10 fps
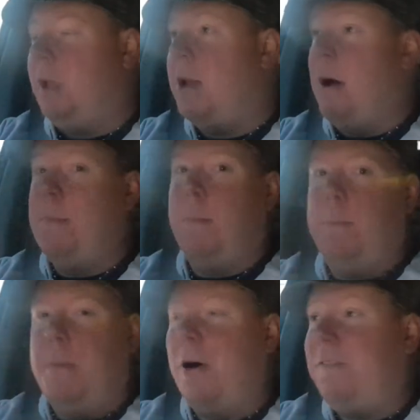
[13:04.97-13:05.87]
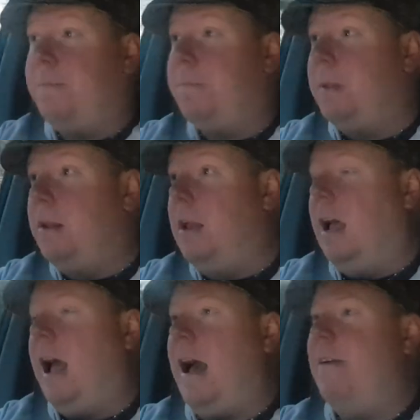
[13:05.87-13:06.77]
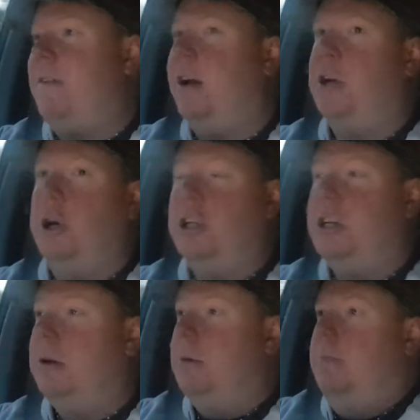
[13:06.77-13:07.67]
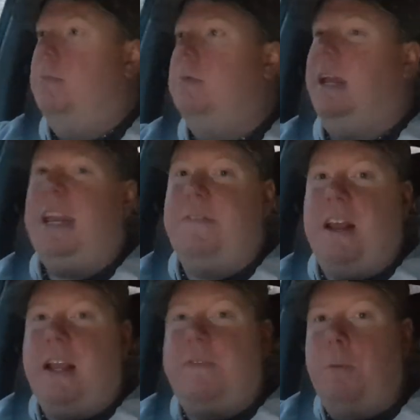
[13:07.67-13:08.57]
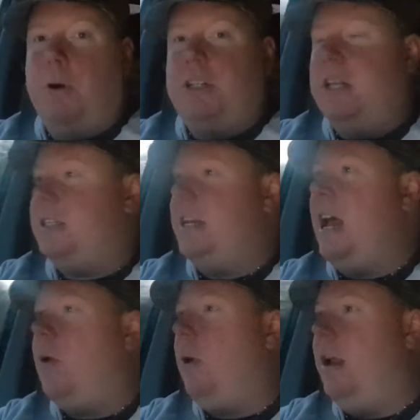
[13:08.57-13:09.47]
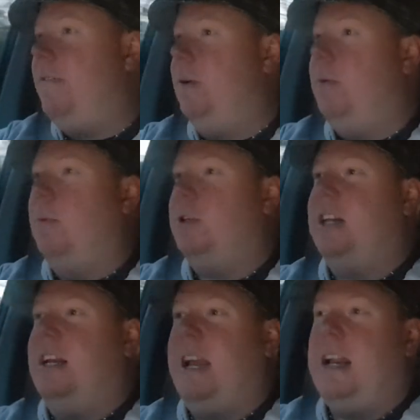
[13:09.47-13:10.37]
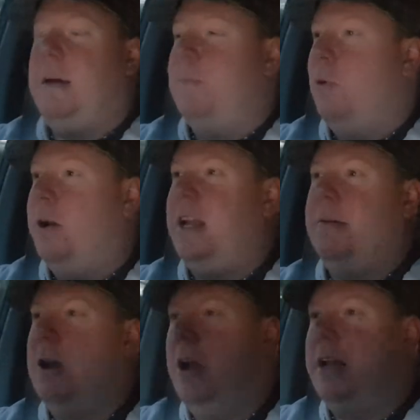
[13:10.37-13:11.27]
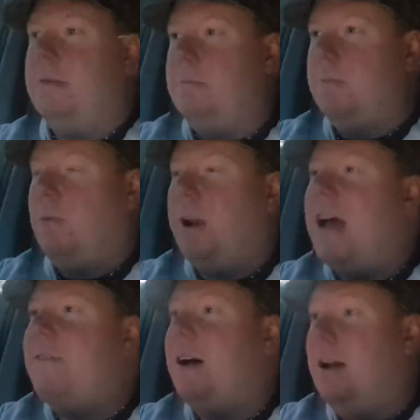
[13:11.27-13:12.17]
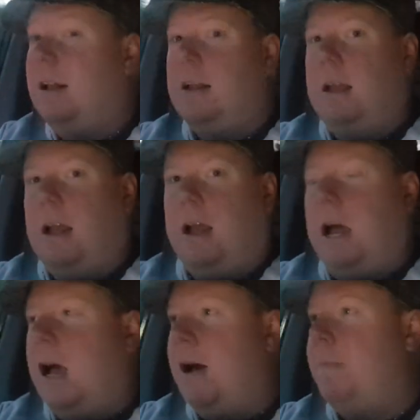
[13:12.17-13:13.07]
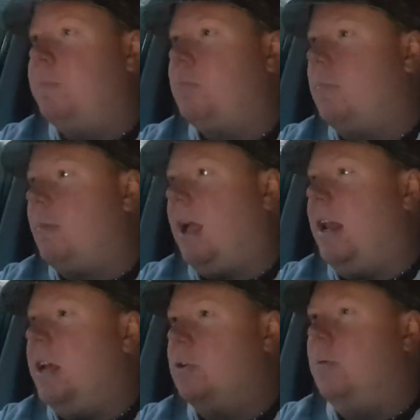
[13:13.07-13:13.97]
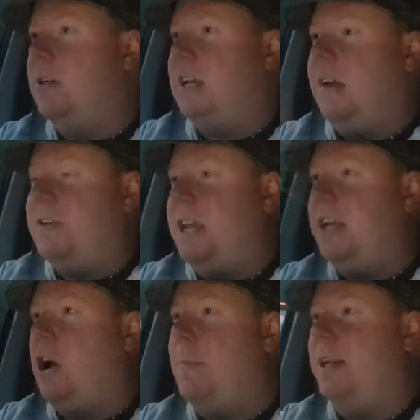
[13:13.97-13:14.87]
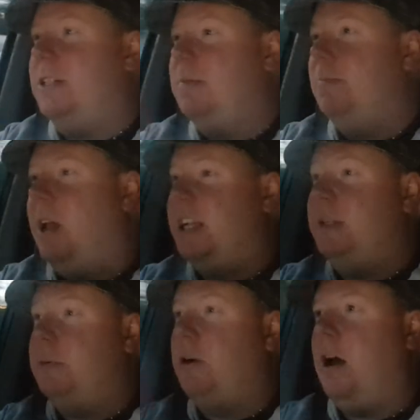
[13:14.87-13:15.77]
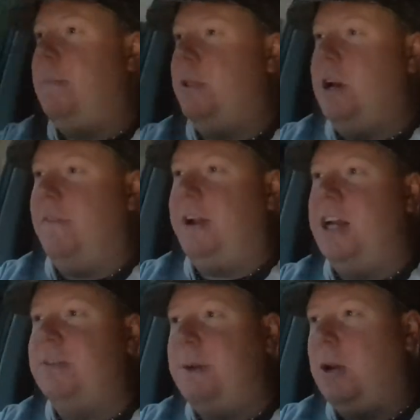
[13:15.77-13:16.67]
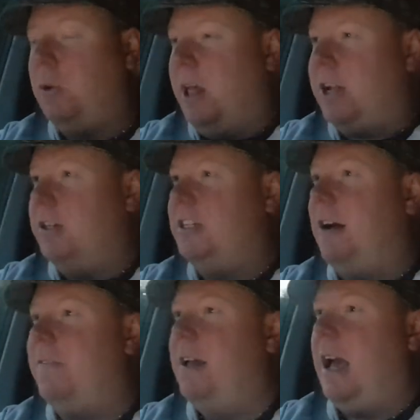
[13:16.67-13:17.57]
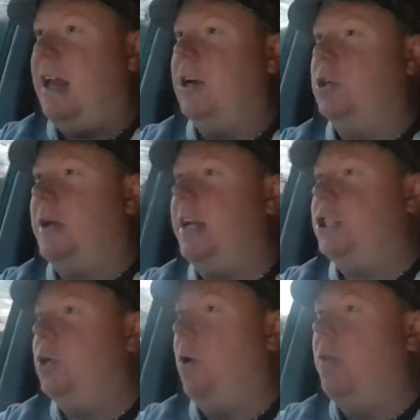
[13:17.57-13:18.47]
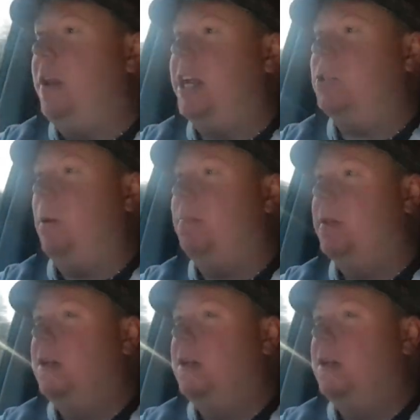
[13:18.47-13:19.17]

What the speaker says: Anyway, I'm off. Have a good evening if you're watching this now, if you're watching it later, morning, night, whatever. And as always, I'd love to hear your comments. Like and subscribe, put the notification bell, all that good stuff, and I shall catch you on the next one.